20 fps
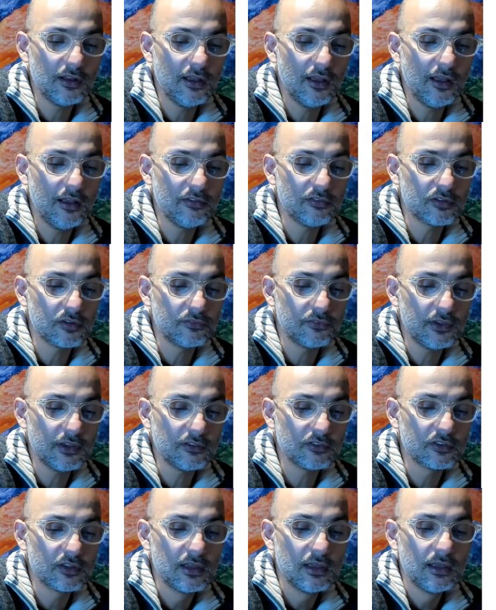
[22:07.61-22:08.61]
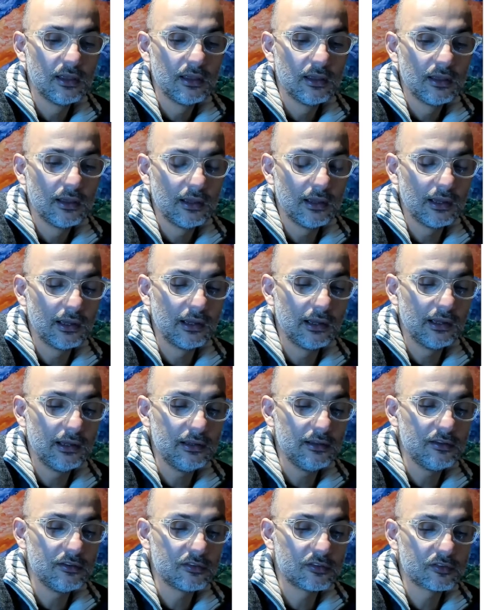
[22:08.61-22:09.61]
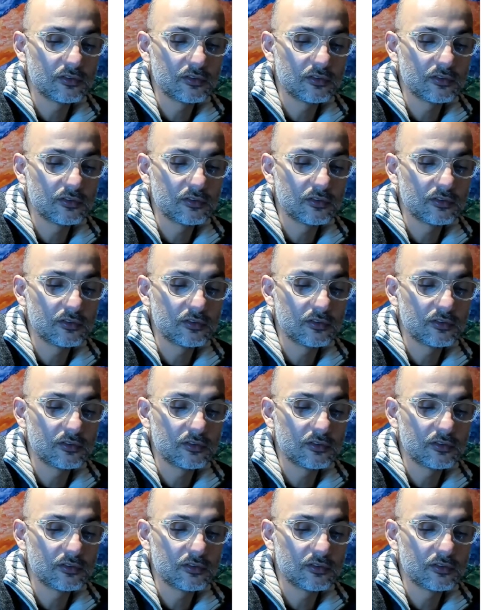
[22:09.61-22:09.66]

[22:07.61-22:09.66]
S of x is